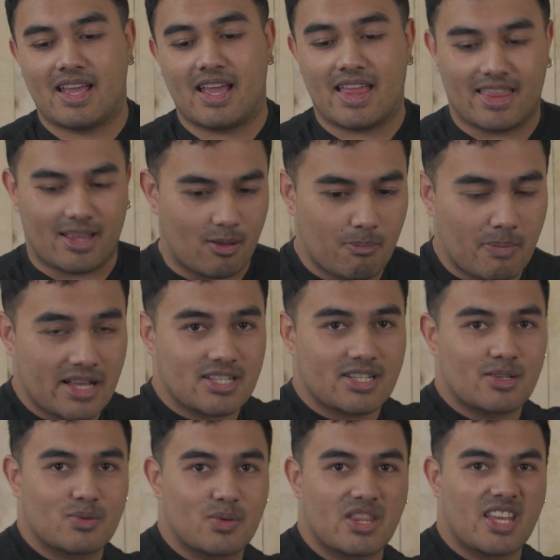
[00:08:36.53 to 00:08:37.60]
and I'll match
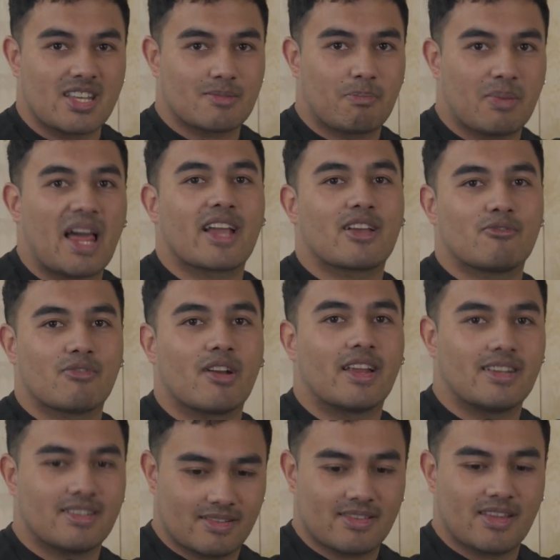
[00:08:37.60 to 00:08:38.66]
it to this. Black and
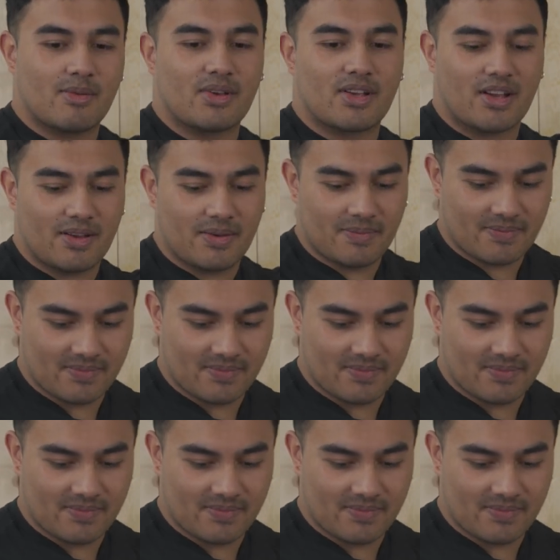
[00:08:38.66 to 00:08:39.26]
red. There we go.